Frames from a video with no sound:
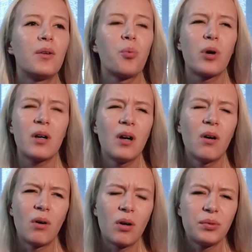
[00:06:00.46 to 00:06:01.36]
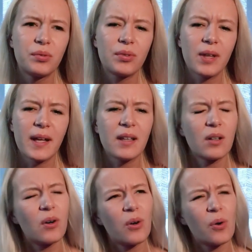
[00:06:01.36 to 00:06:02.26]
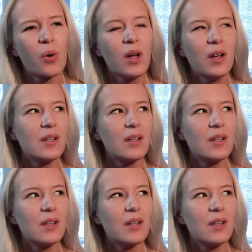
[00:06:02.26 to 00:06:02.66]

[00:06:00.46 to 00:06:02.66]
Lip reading: the water off? Like, oh,